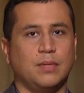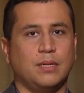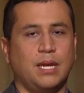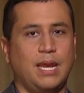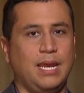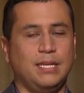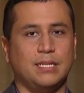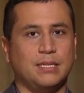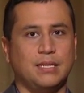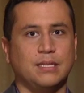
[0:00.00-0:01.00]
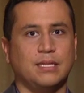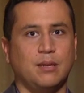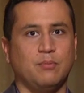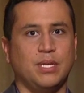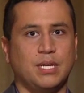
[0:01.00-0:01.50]
I hate to think
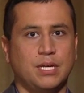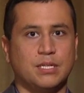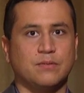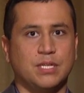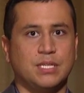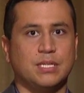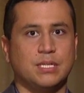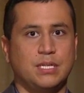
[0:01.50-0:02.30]
that because of this